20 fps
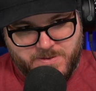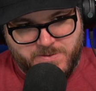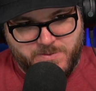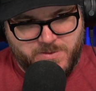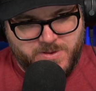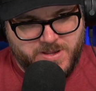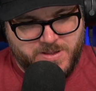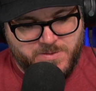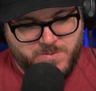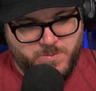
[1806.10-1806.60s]

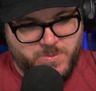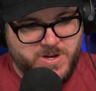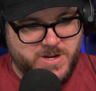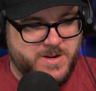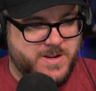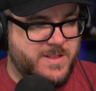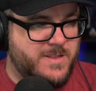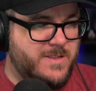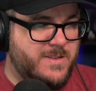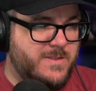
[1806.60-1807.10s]
It's
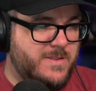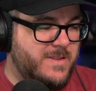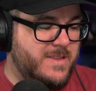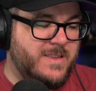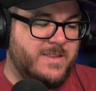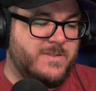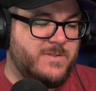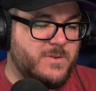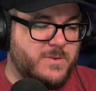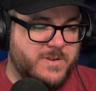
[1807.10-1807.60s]
weird.
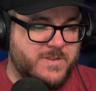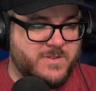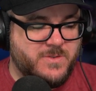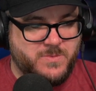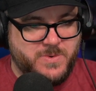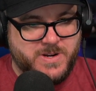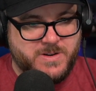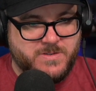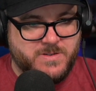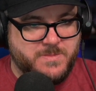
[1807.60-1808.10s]
These stories are
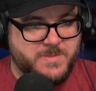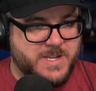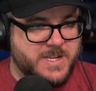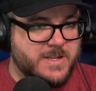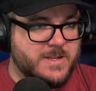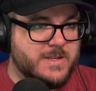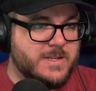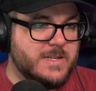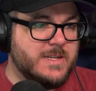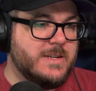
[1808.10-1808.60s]
weird to me.
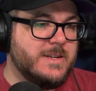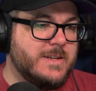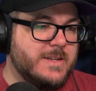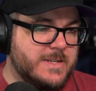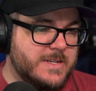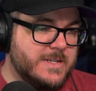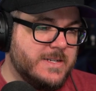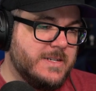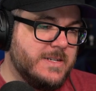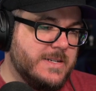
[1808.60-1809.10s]

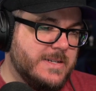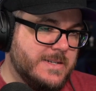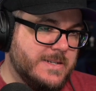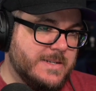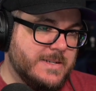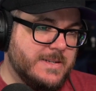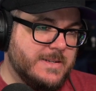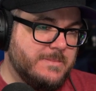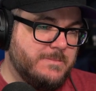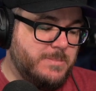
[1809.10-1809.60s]

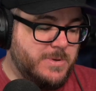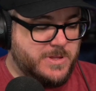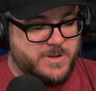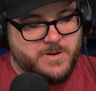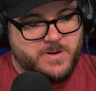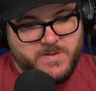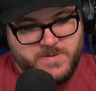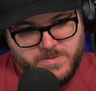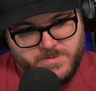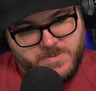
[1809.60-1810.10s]
But they're
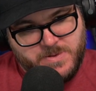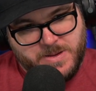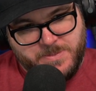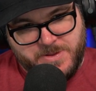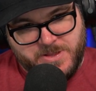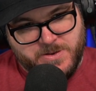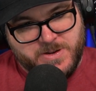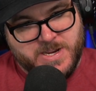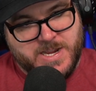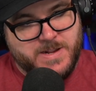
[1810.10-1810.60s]
also, I
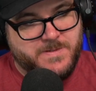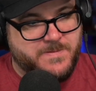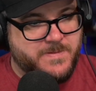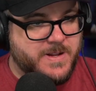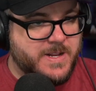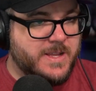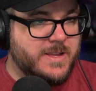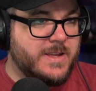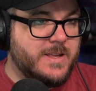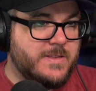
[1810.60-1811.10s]
mean, they're kind of
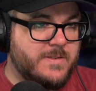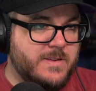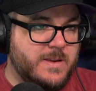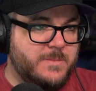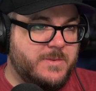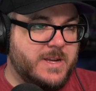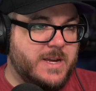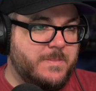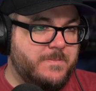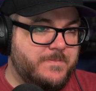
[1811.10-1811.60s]
funny at the same
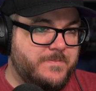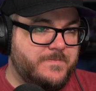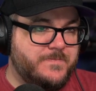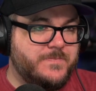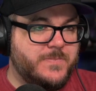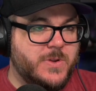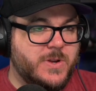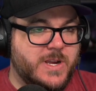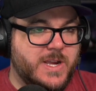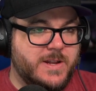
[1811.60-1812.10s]
time.
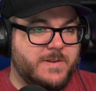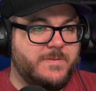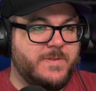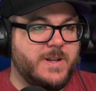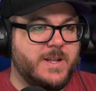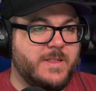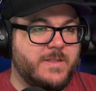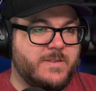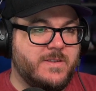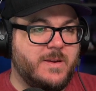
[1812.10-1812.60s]
They're kind of
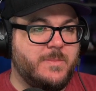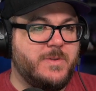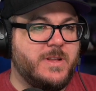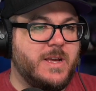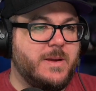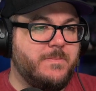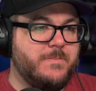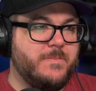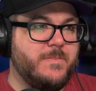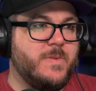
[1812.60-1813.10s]
funny at the same
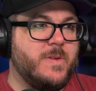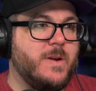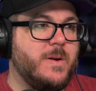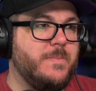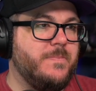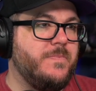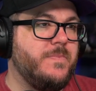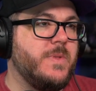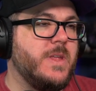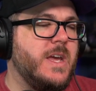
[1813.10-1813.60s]
time. So
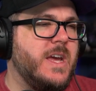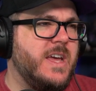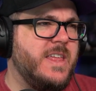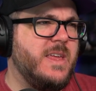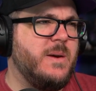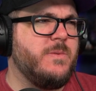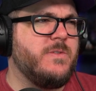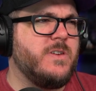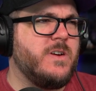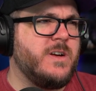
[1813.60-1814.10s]

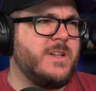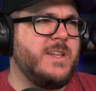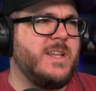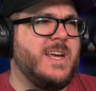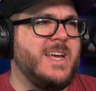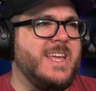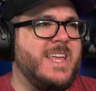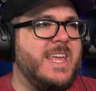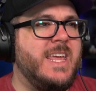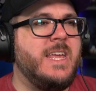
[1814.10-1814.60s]
that was on
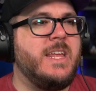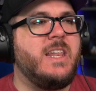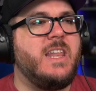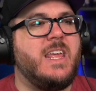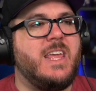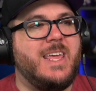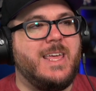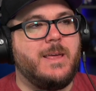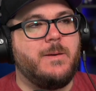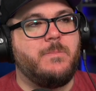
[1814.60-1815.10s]

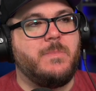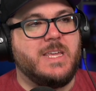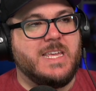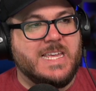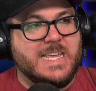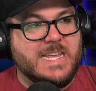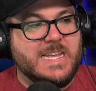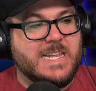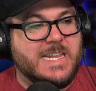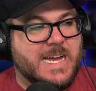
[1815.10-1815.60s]

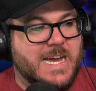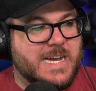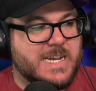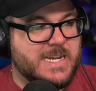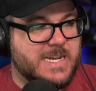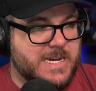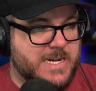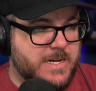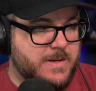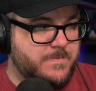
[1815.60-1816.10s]

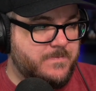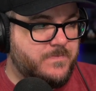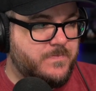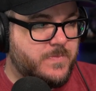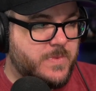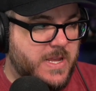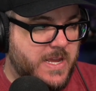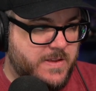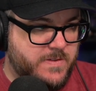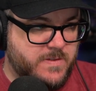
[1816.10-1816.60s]
nme.com.
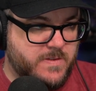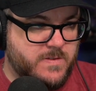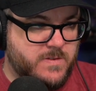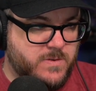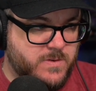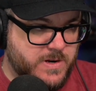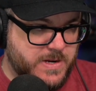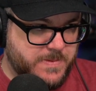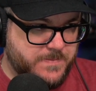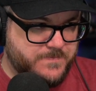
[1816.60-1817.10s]
Has the
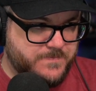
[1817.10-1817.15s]
story.